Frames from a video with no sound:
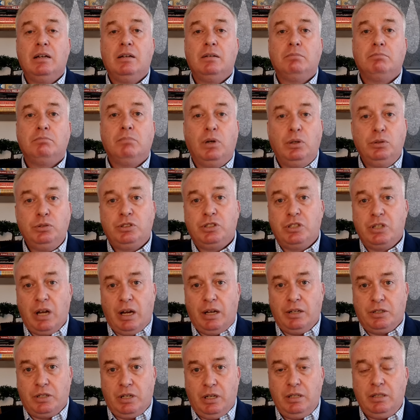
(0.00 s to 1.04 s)
most
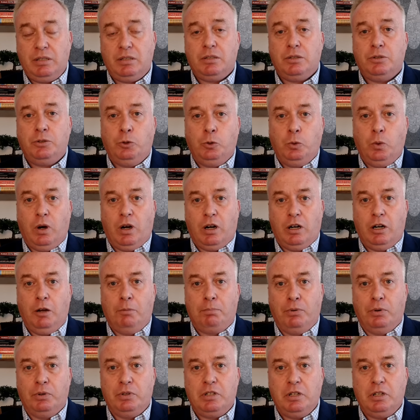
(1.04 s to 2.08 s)
judges who are
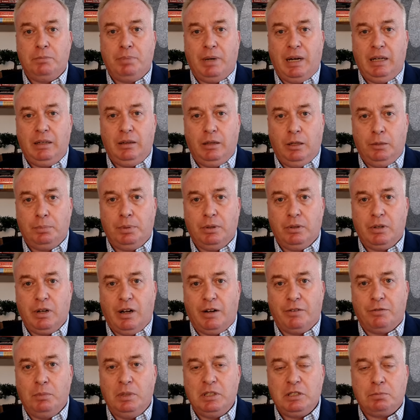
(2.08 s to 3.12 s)
appointed by liberal
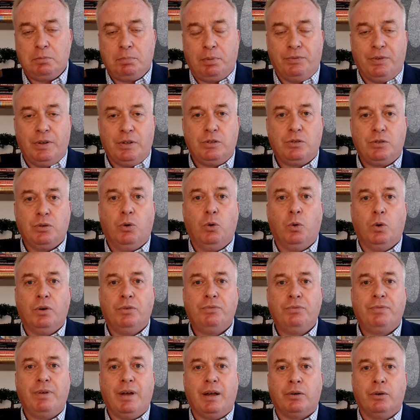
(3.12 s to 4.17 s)
governments, provincial or
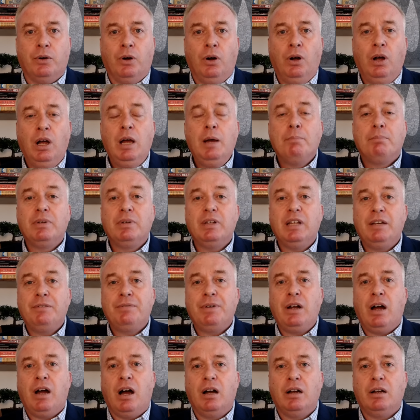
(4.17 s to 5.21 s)
federal, believe
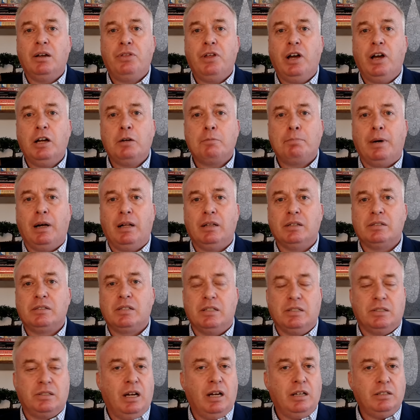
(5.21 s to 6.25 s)
in hug-a-thug
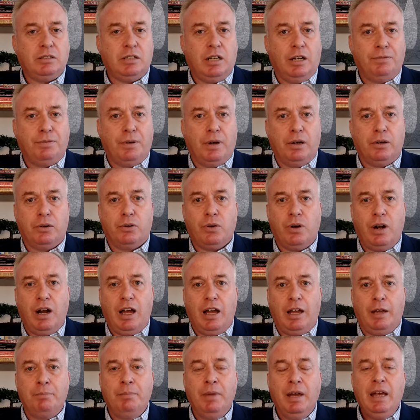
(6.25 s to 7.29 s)
policies, not tough on
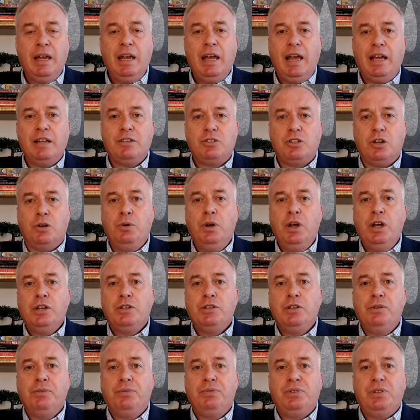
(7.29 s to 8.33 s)
crime. And so
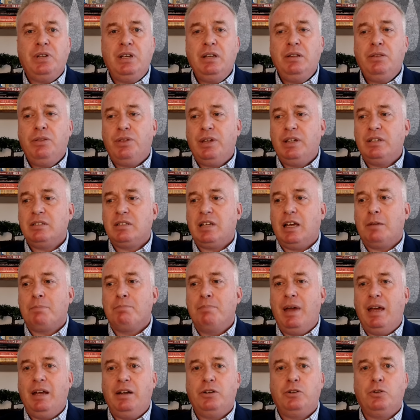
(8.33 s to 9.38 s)
you've seen things like
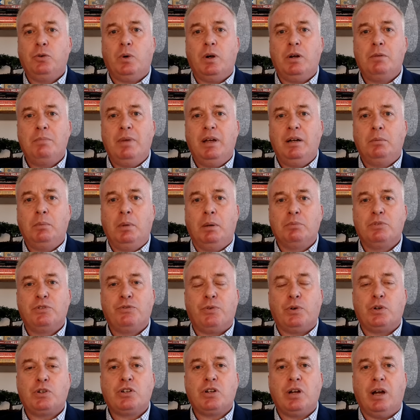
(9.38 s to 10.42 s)
mandatory minimums
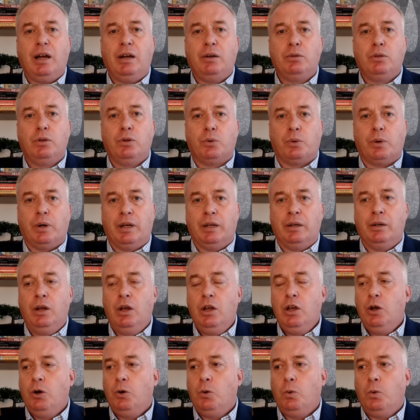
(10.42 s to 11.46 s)
for child luring,
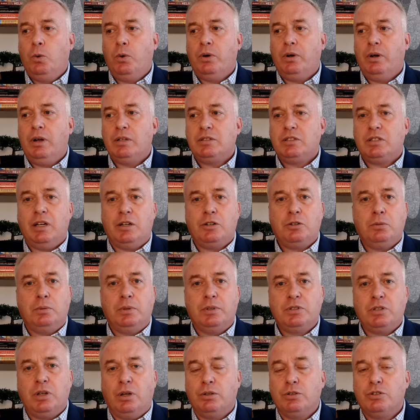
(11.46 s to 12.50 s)
or sexual
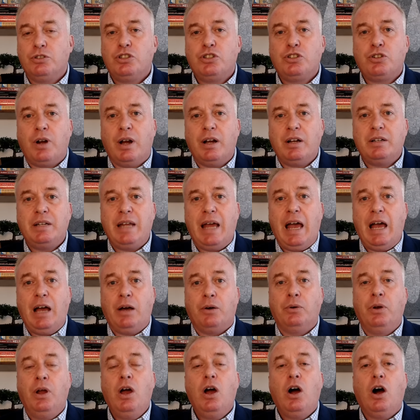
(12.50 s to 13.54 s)
assault struck
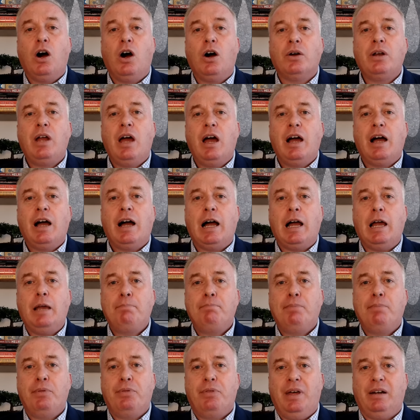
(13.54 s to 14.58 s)
down on
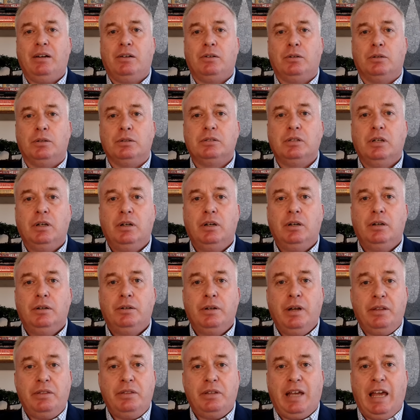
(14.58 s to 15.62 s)
hypotheticals.
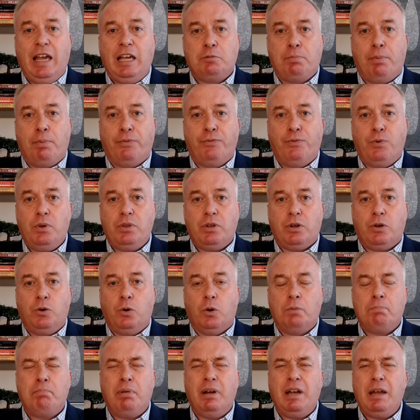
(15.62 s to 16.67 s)
Not the case before the
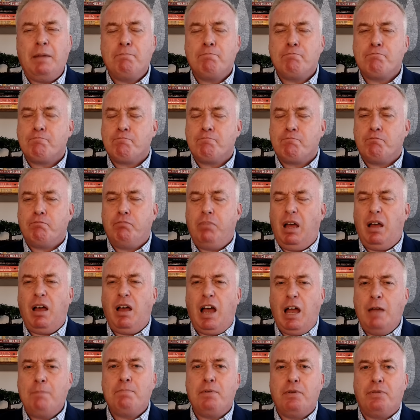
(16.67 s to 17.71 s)
court, but a, a
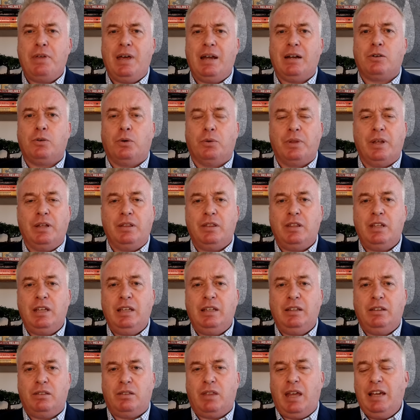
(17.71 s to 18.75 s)
hypothetical that
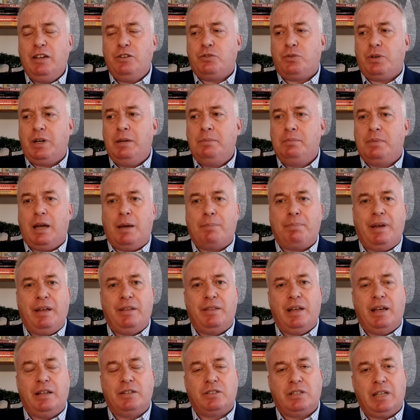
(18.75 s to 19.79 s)
the, they dreamed up and
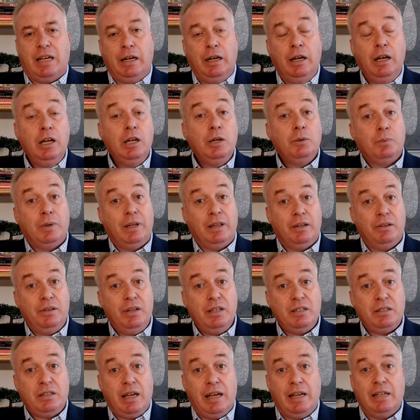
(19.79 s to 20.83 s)
then said, well, in
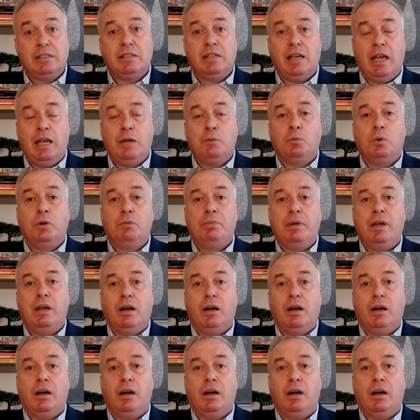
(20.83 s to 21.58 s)
this case, it would be